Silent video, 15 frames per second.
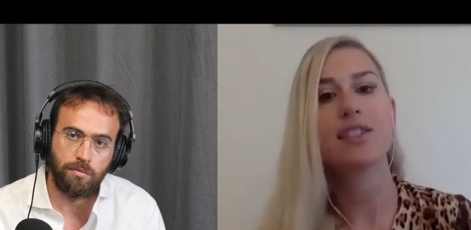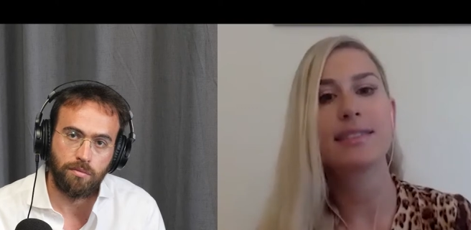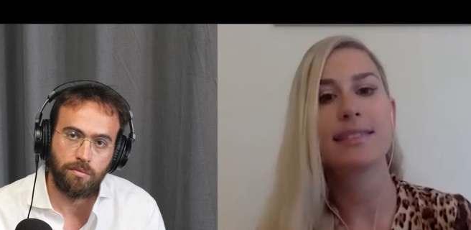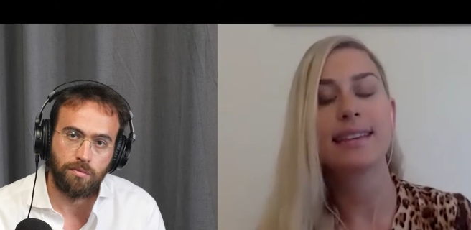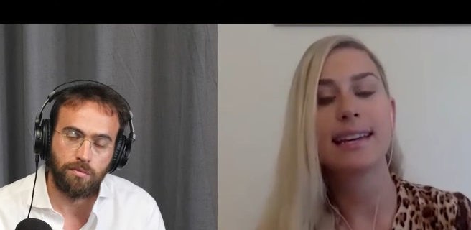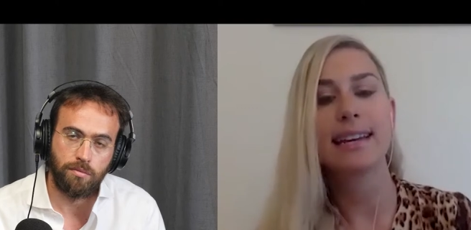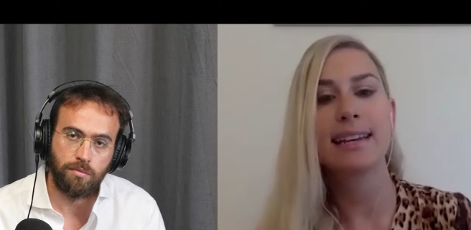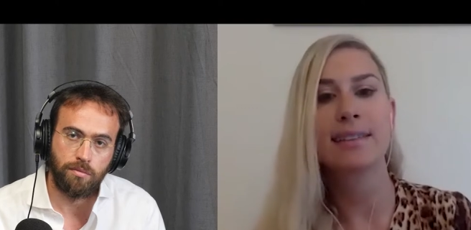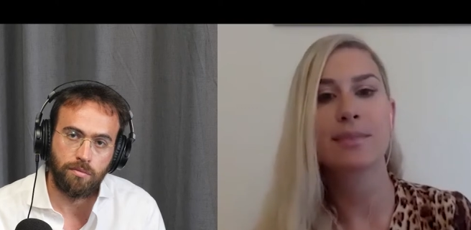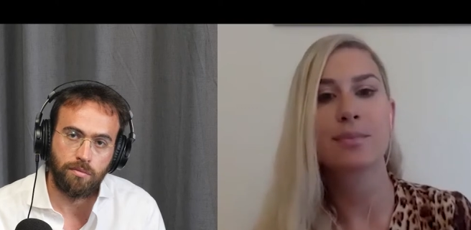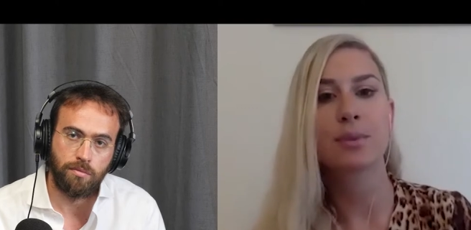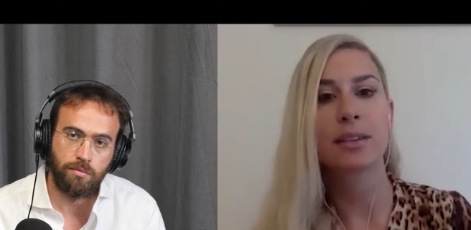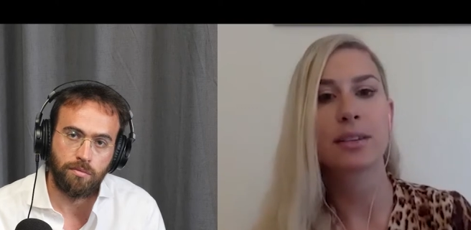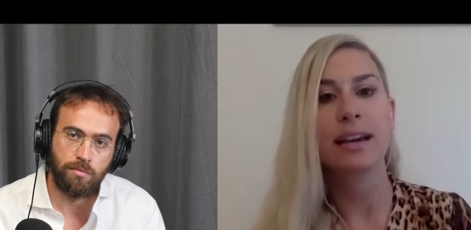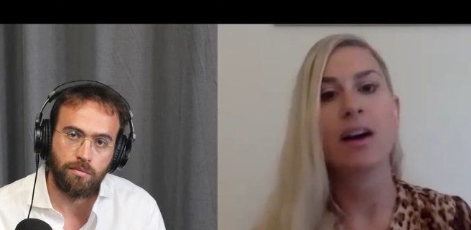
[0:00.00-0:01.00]
Speaker 1: I just think
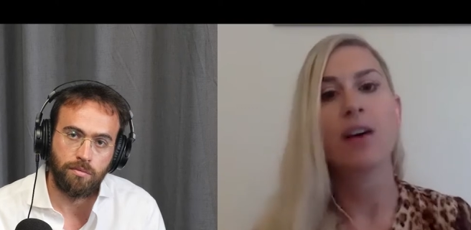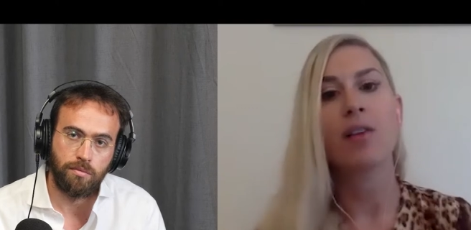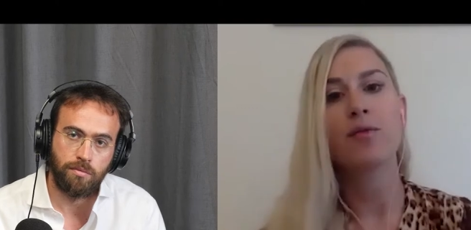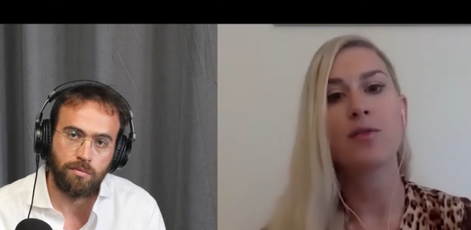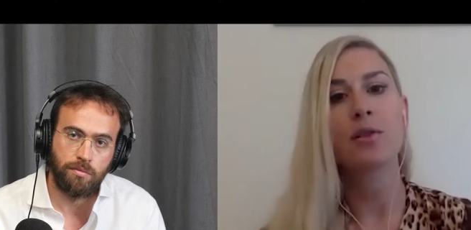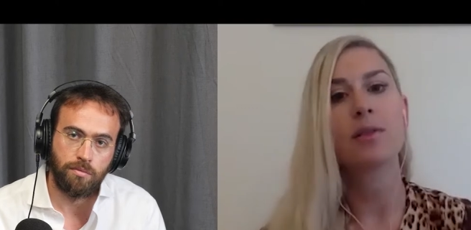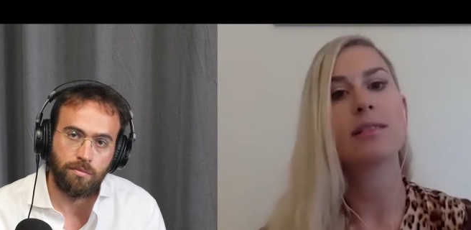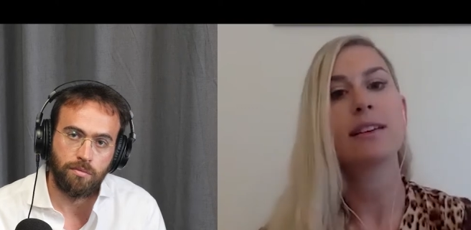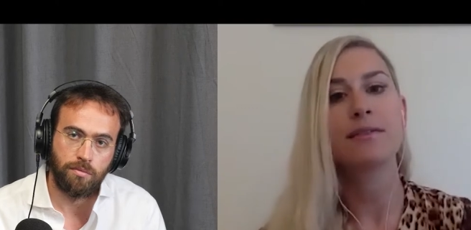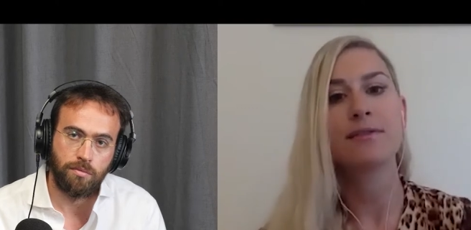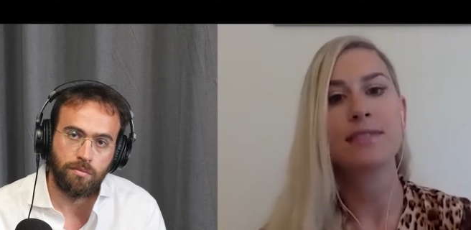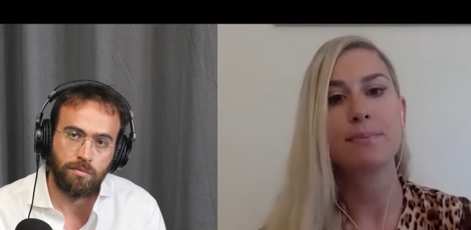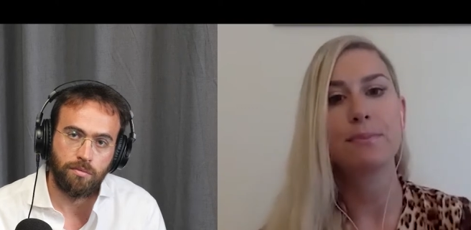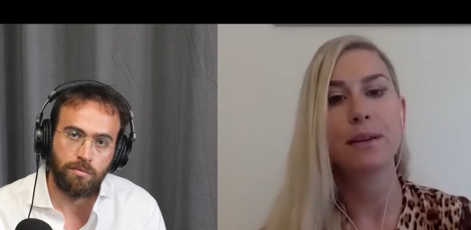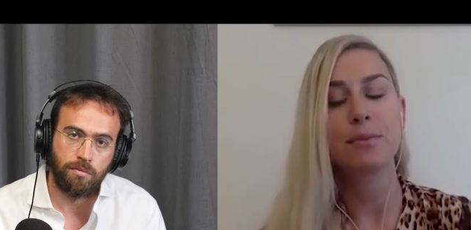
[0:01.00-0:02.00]
it's really helpful if